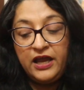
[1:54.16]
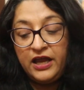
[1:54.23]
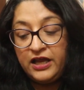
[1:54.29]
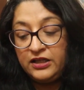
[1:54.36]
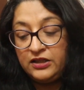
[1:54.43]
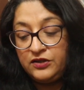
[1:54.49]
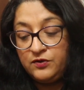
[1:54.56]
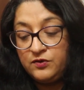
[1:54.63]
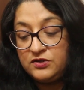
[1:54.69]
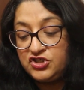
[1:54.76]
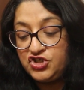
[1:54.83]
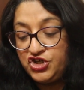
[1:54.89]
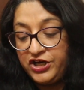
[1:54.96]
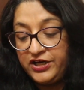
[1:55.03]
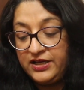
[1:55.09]
And Thune's
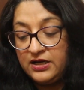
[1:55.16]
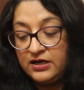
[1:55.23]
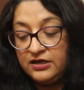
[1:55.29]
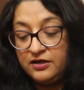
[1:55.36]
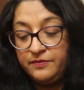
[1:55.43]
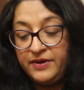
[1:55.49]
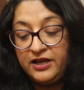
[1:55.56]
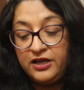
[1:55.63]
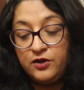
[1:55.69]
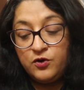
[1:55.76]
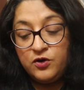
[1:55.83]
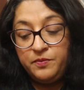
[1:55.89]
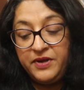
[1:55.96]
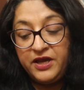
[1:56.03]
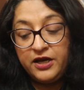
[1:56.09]
shady underbelly
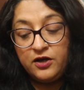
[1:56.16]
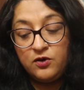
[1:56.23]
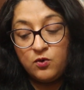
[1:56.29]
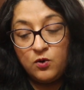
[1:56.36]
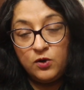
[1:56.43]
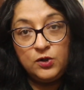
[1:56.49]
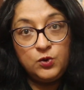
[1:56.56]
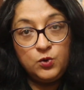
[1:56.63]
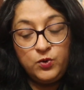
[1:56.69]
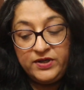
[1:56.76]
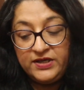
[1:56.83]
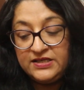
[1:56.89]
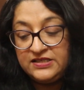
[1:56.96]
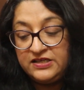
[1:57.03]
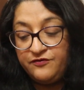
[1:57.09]
could make it all too
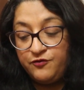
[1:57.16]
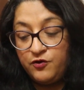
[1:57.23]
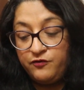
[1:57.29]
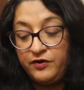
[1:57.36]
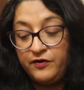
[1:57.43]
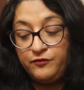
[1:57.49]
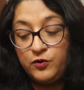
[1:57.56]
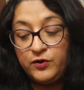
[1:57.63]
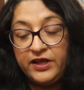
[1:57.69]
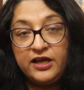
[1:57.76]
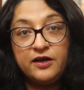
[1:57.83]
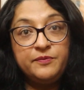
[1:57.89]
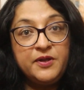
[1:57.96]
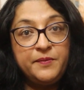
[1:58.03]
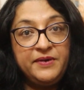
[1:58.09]
easy for Viv to
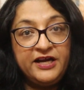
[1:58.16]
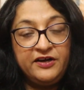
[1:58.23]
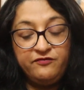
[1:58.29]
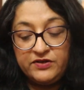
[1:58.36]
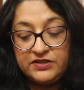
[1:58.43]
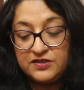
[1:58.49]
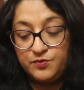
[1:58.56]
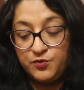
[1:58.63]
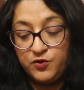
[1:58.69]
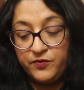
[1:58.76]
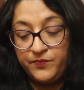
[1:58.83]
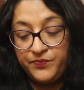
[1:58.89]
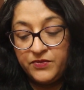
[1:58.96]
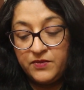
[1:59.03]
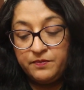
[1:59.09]
take up the blade once more.
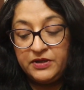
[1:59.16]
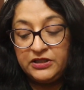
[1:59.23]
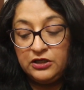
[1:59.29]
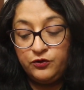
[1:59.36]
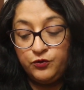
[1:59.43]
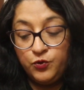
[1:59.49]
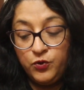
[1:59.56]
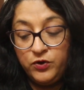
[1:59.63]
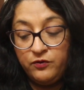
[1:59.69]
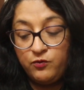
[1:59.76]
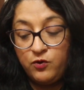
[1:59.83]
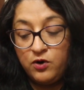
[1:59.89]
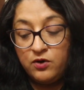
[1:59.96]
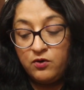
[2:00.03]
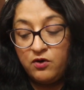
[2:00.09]
But the true
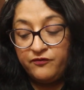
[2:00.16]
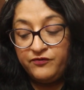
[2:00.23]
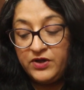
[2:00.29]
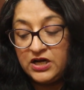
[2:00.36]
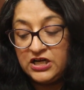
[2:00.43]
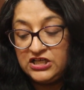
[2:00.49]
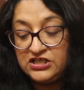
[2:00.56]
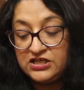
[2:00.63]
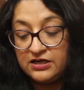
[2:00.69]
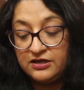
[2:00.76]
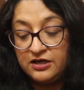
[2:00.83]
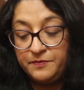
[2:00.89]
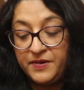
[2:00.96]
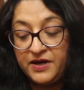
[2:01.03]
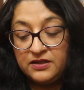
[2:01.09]
reward of the
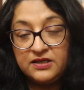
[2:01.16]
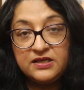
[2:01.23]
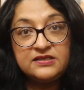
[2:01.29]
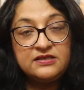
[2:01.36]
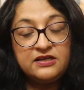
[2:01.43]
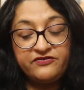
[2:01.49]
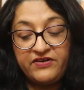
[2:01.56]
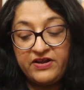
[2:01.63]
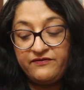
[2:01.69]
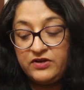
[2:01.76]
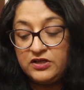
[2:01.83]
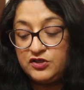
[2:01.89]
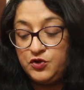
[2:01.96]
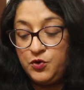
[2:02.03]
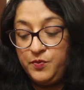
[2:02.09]
uncharted path is the
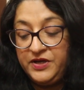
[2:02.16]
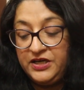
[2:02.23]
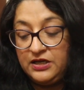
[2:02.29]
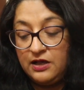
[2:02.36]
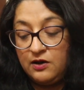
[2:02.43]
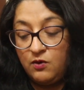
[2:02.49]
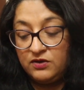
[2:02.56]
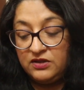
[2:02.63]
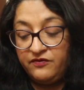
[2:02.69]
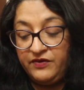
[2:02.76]
travelers you meet along